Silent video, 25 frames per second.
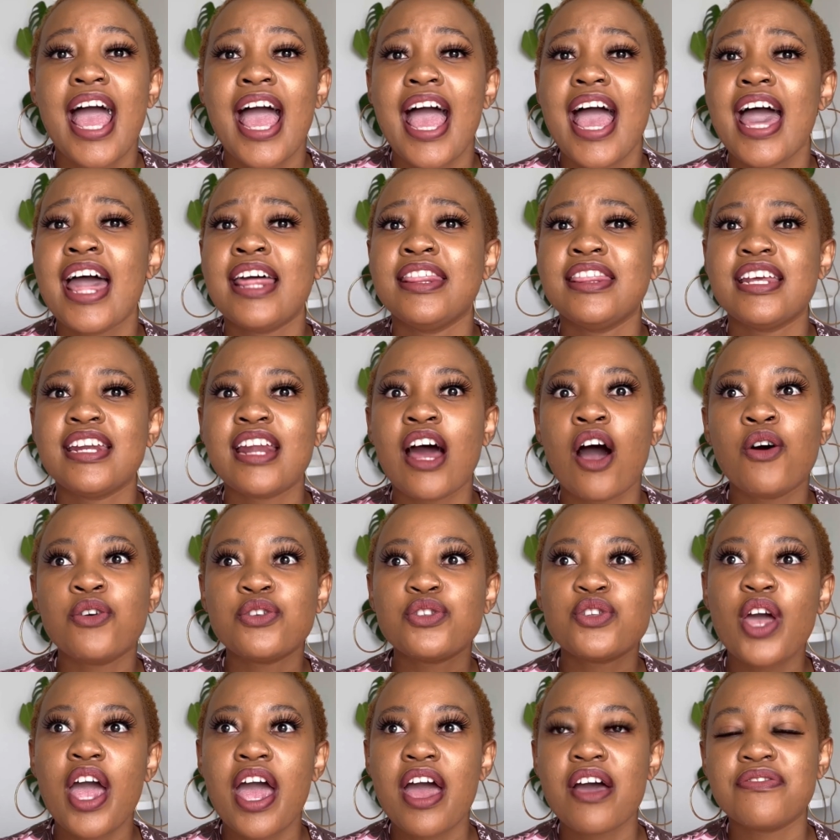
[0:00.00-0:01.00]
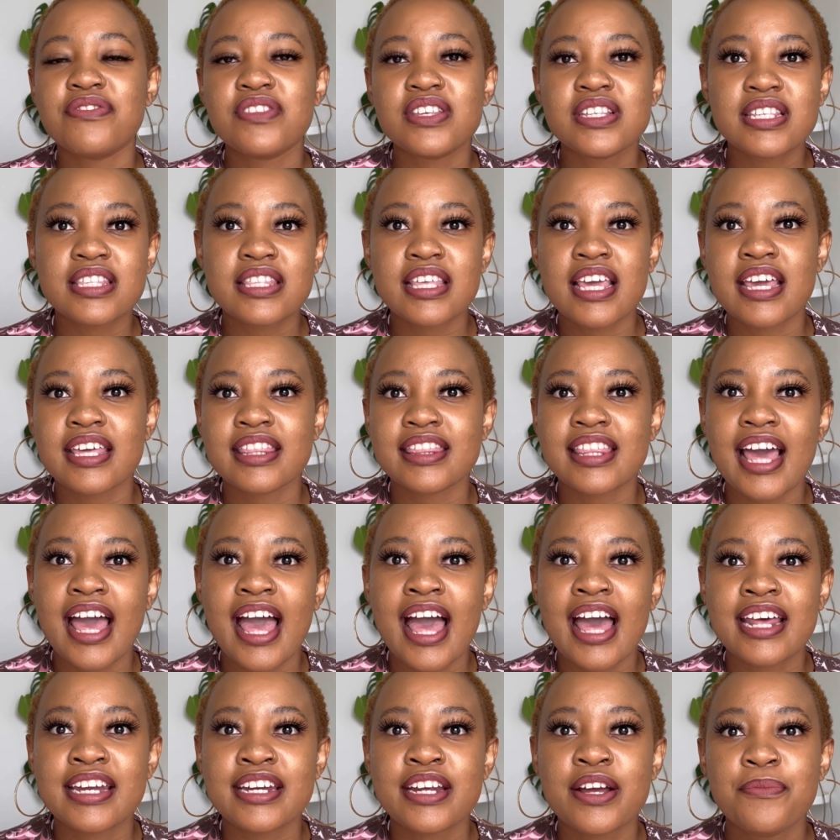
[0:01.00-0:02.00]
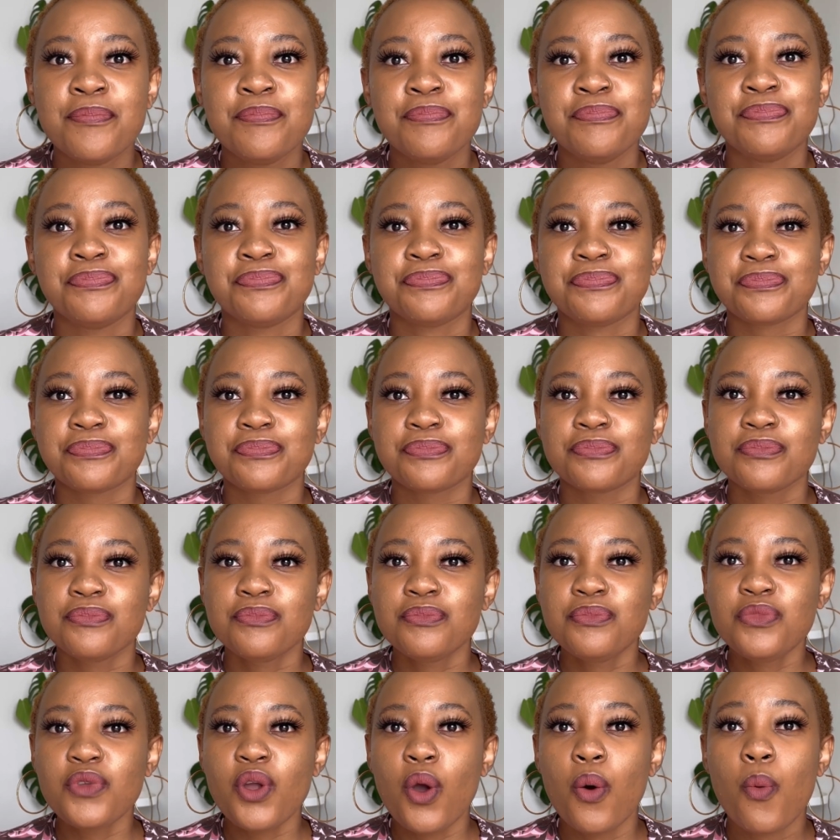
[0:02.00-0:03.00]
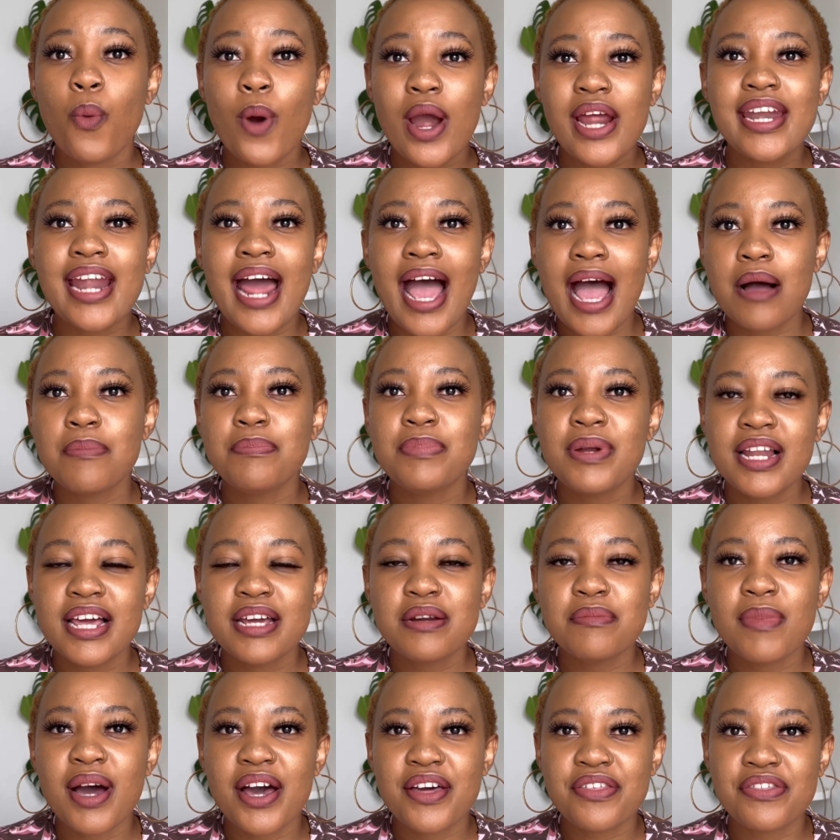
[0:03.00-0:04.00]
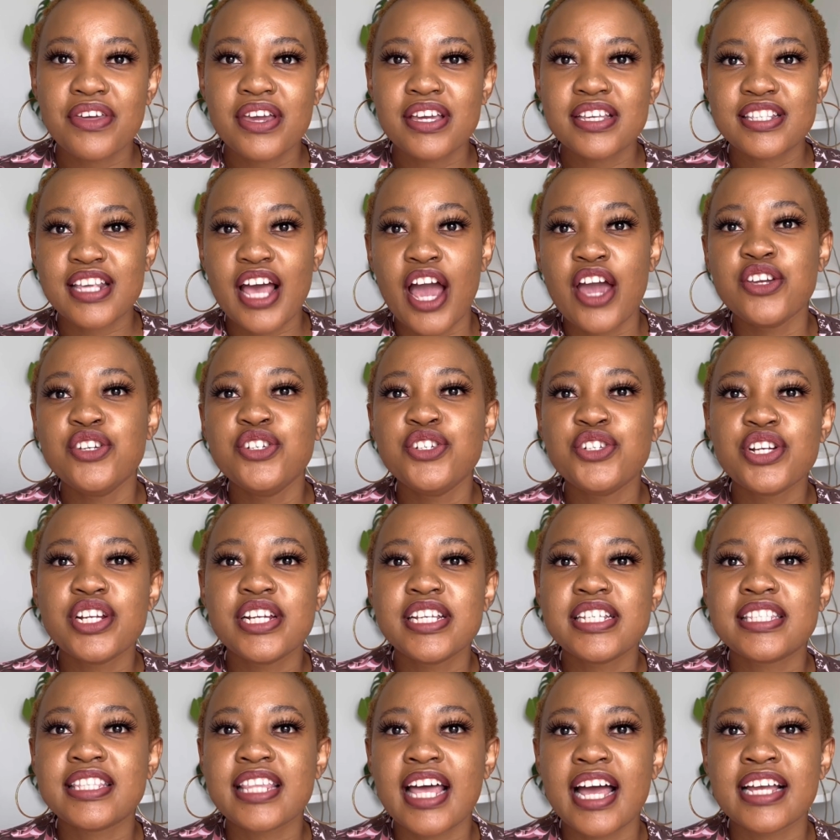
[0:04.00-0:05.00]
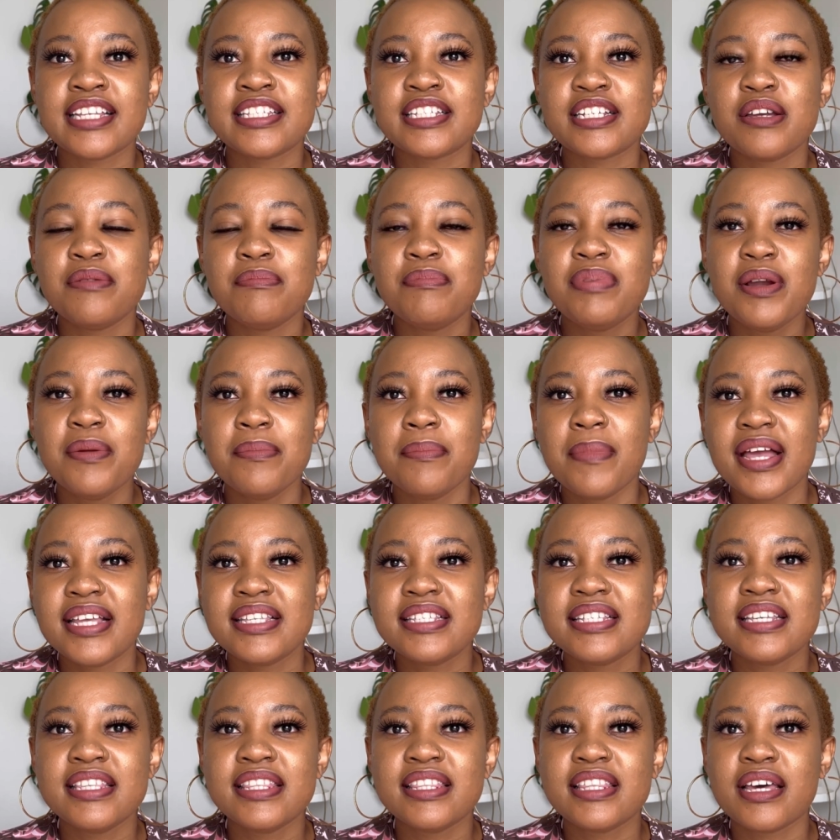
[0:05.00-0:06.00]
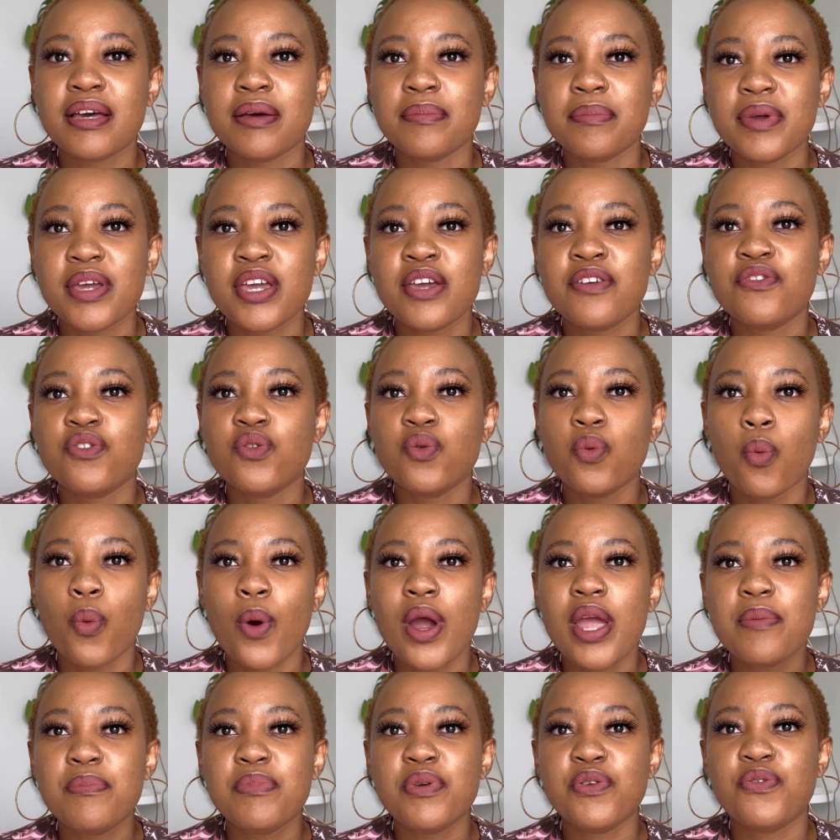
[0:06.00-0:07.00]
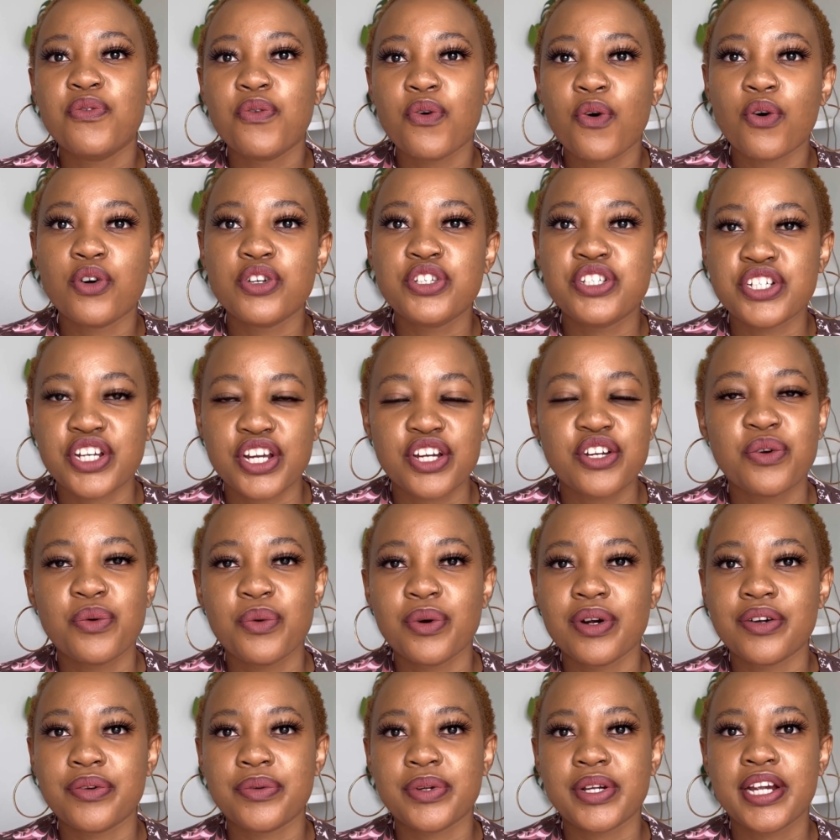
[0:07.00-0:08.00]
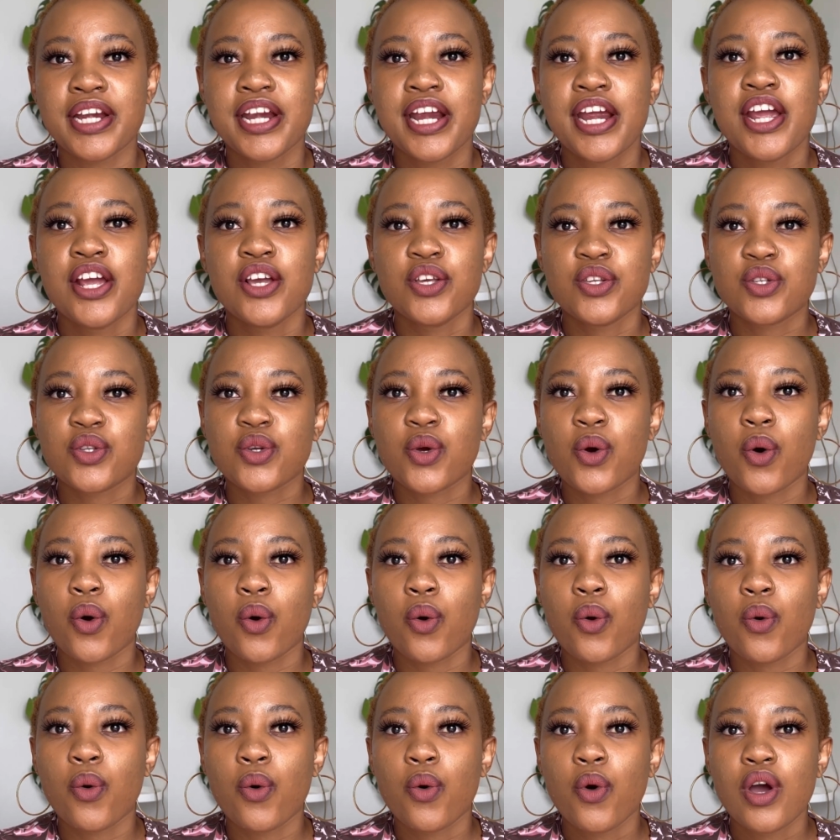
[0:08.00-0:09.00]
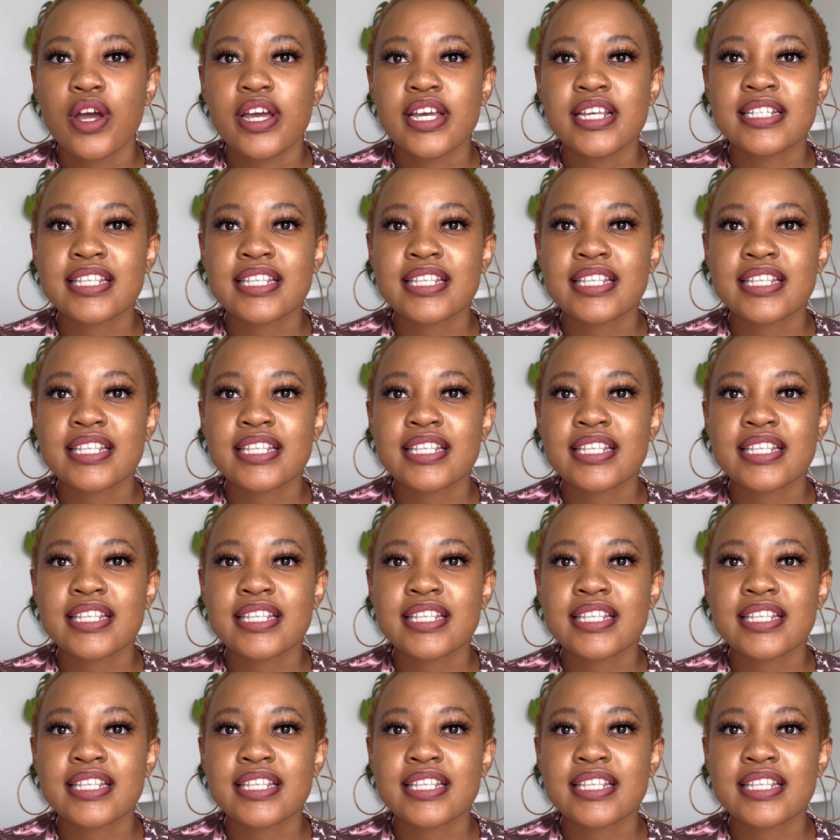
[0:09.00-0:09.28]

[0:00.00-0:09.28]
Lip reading: And then I also have this thing that when I plan my things, I usually start implementing them even way before January. So it's